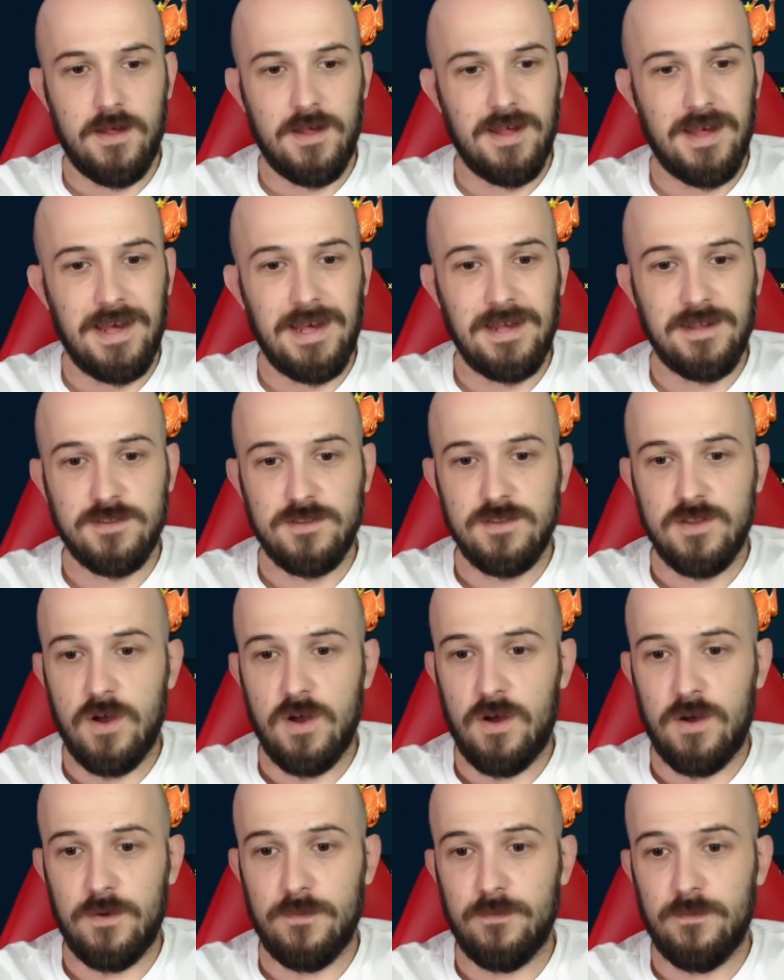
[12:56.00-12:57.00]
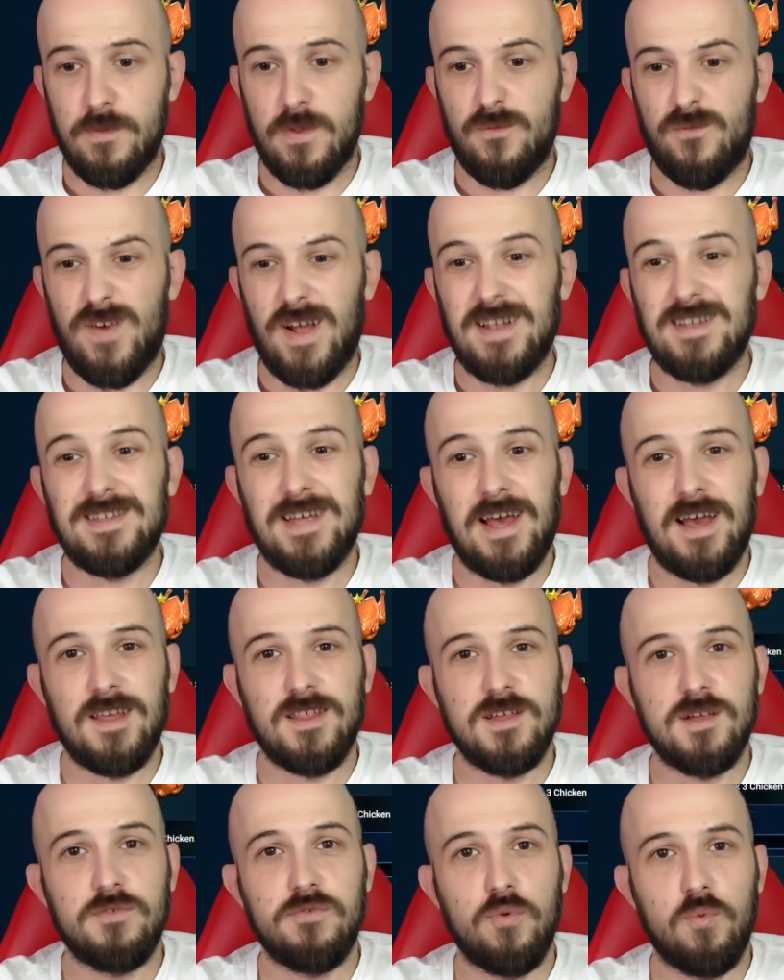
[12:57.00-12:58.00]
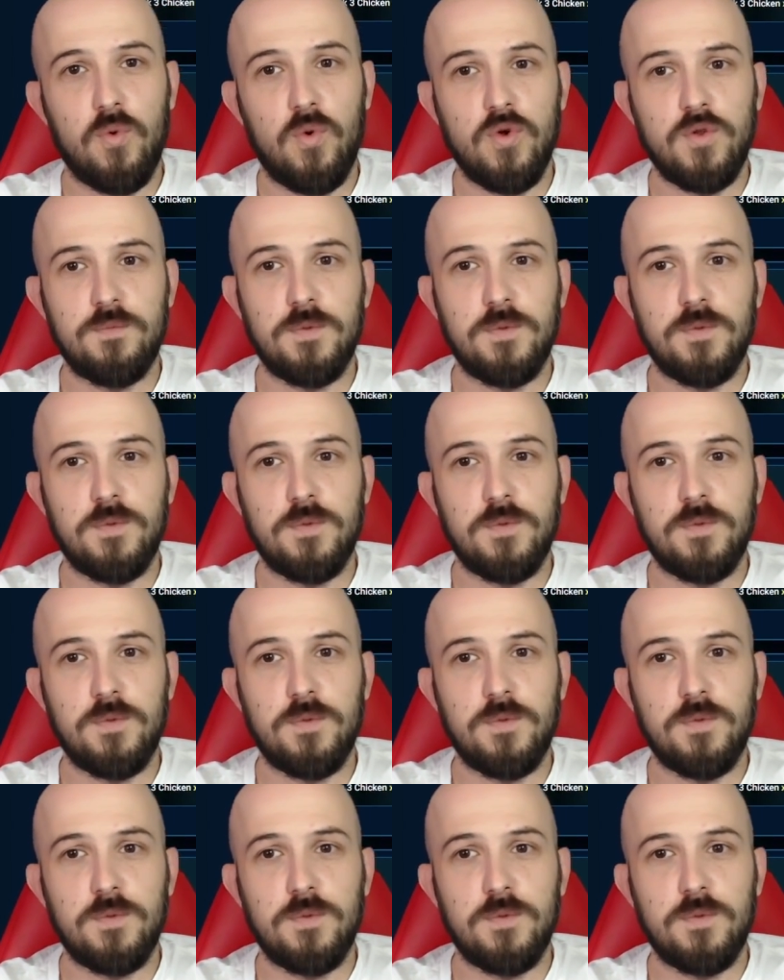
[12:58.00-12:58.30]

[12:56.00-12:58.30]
it's not fantastic rewards,